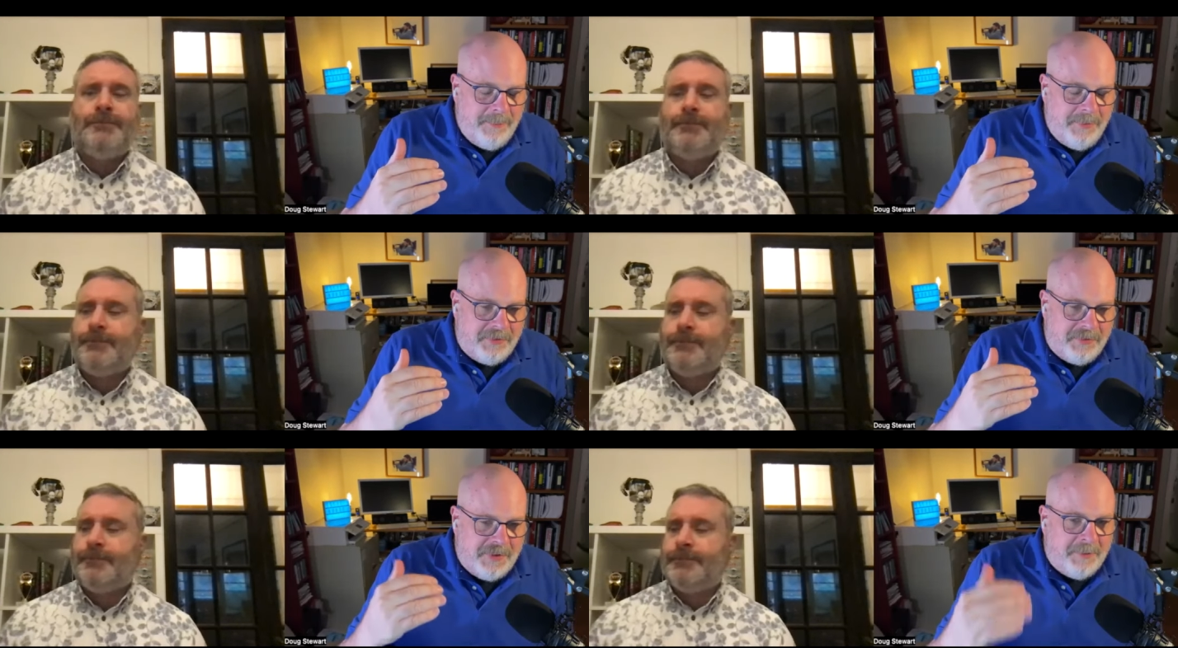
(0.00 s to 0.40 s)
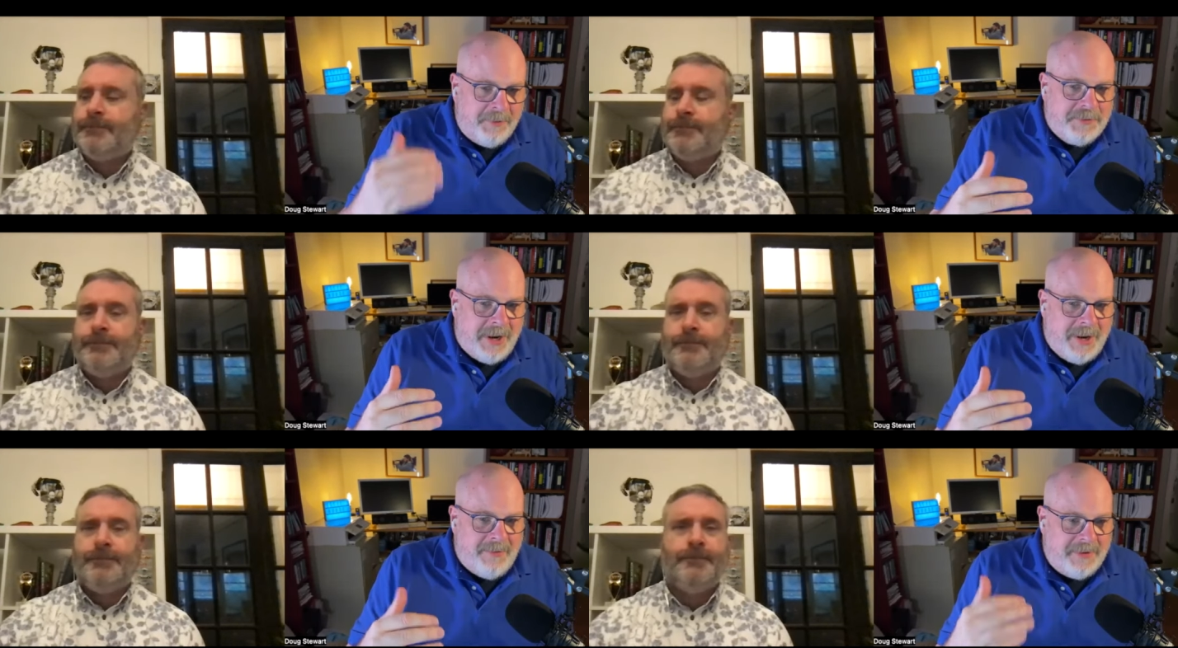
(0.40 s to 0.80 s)
Speaker 1: the self
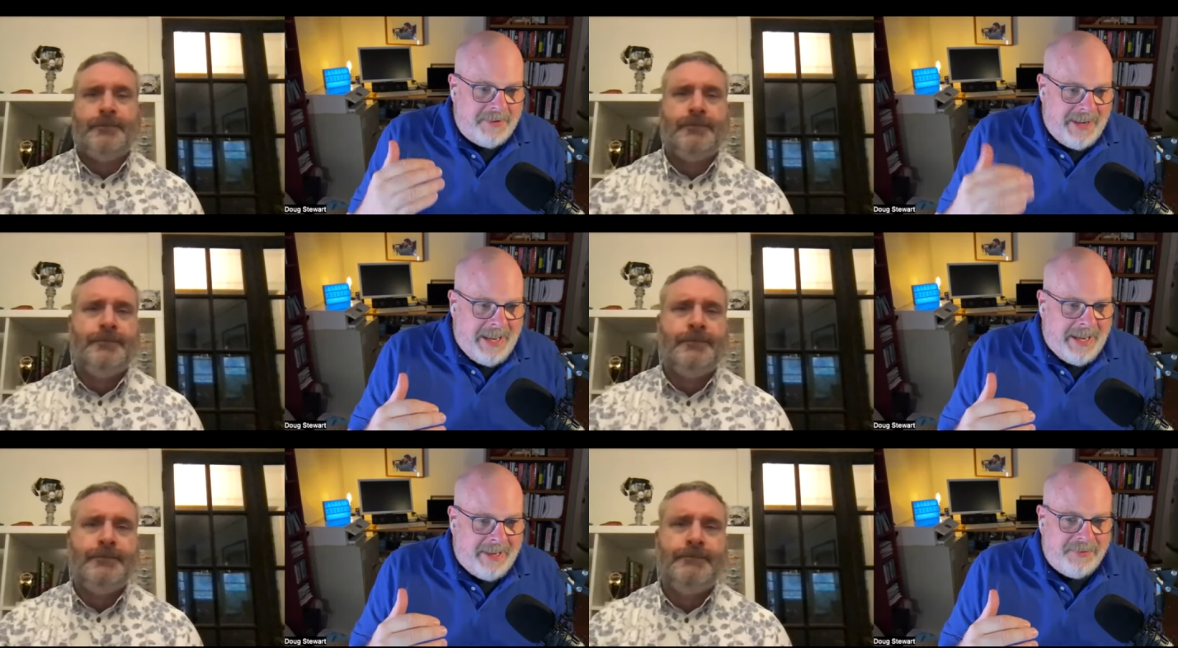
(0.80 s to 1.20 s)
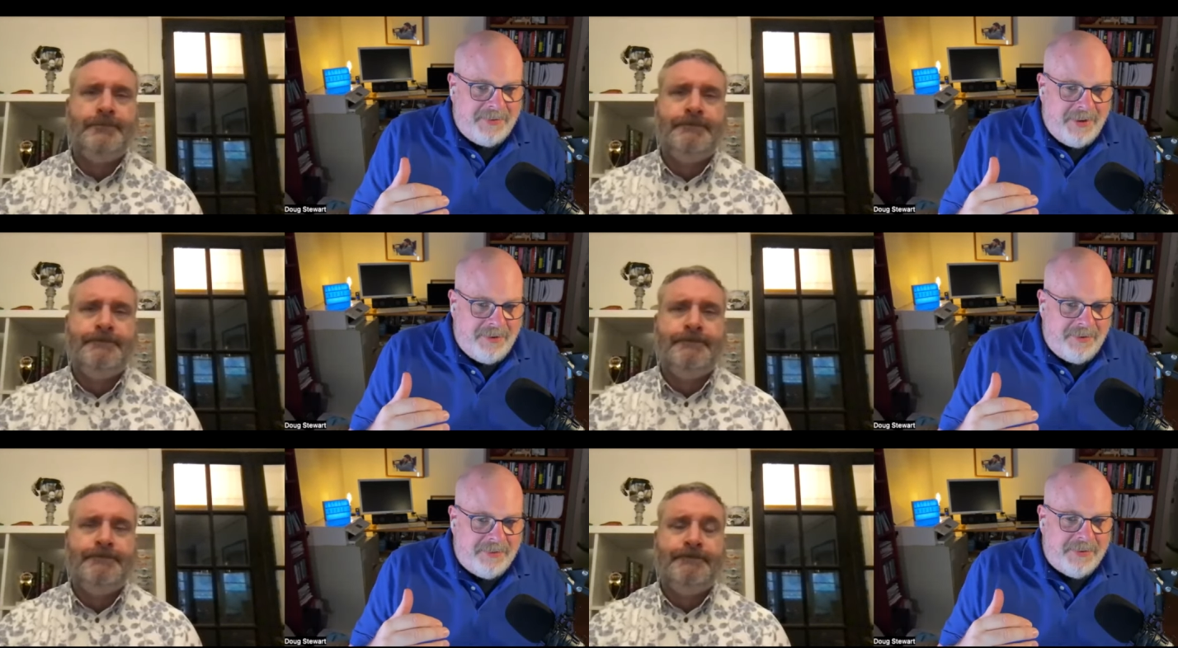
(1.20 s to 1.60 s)
driving
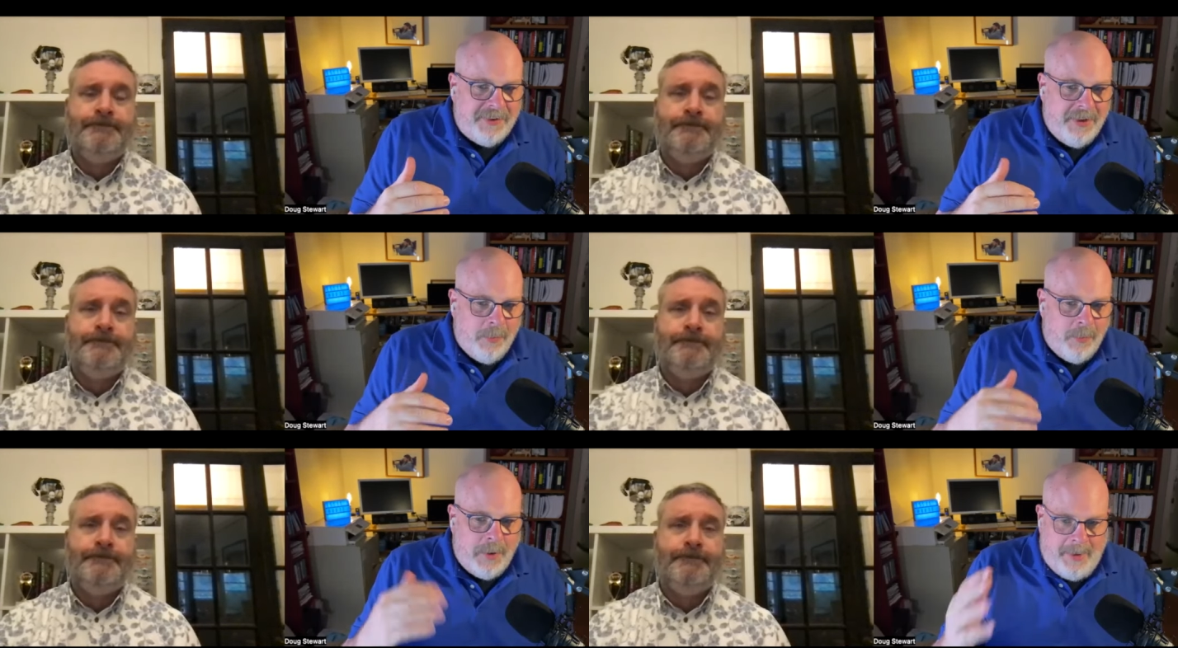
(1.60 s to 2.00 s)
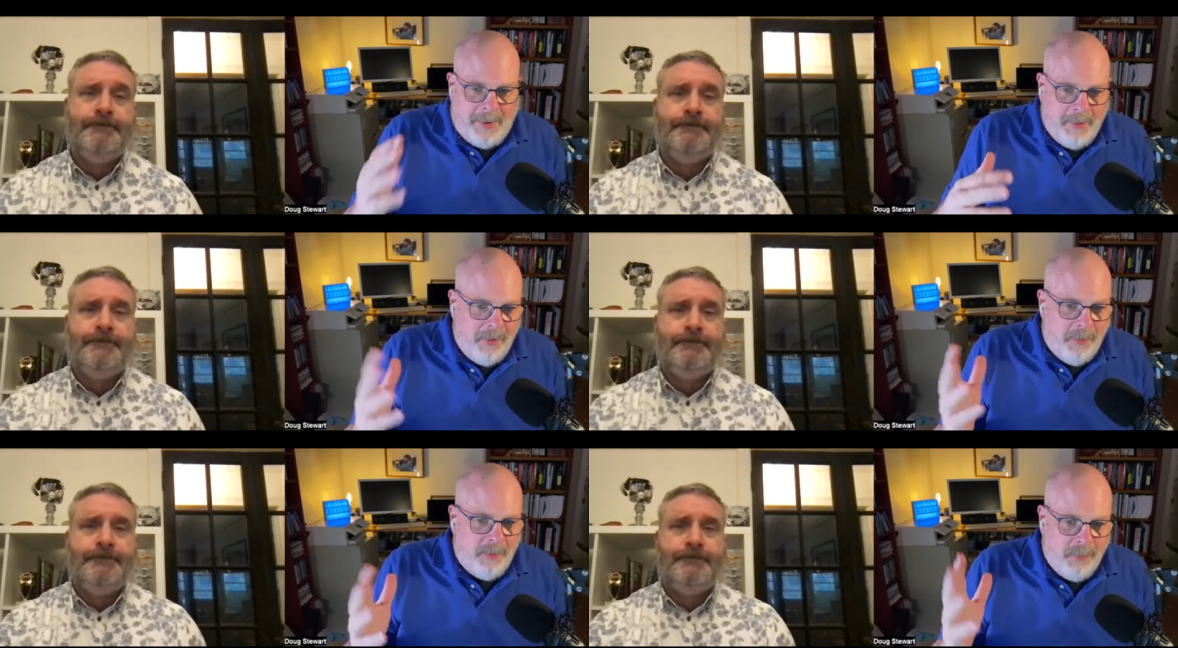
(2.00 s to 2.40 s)
taxis
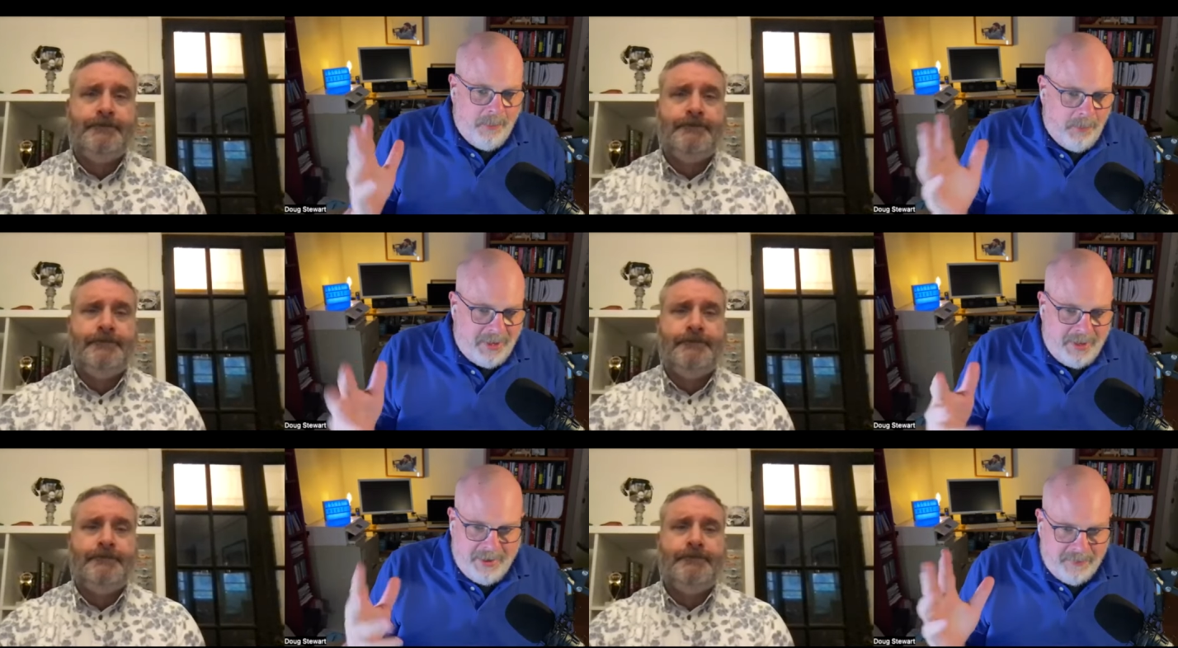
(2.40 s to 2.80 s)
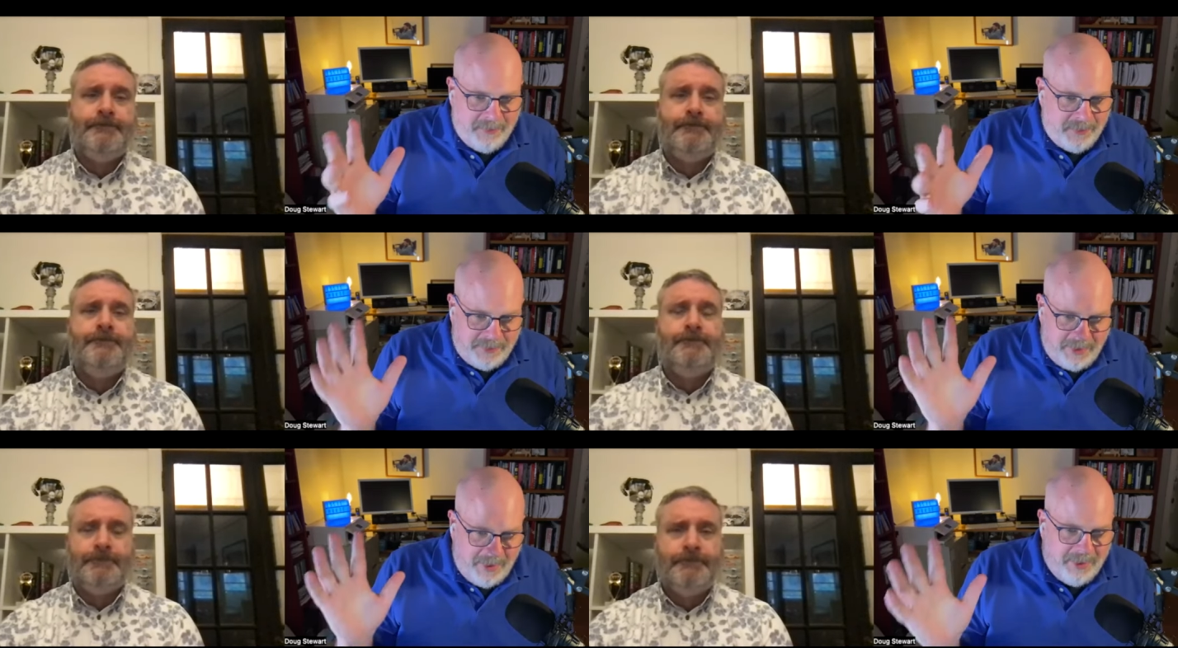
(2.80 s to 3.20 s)
Waymo,
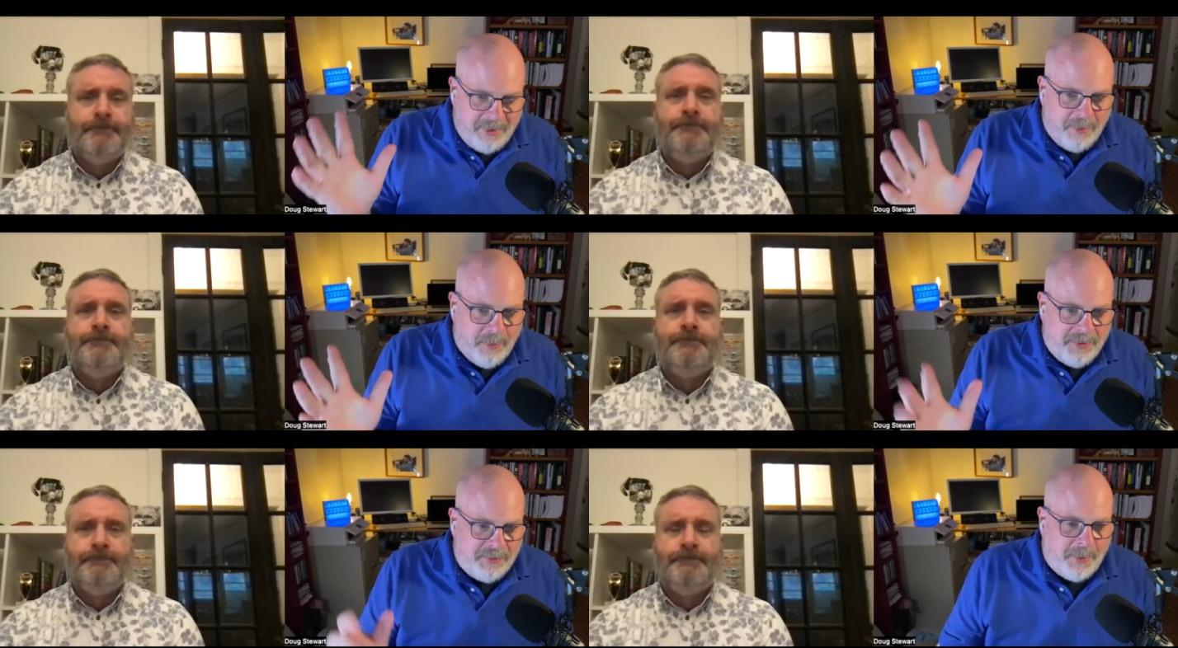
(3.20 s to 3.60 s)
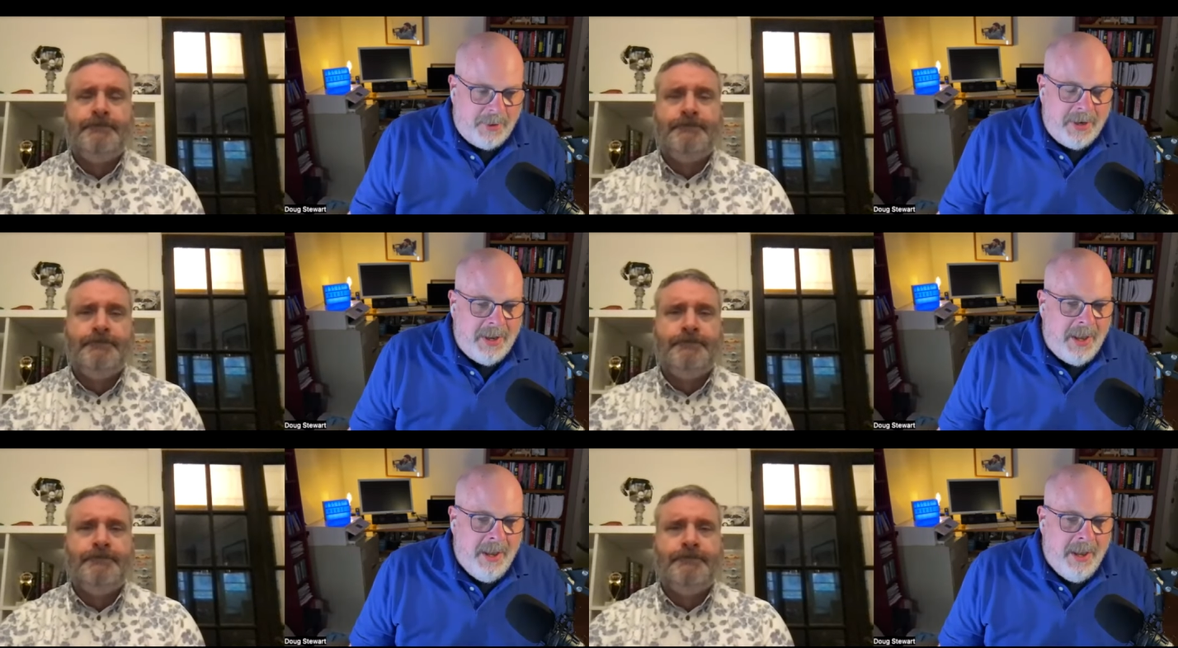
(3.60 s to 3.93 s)
whatever the other ones were,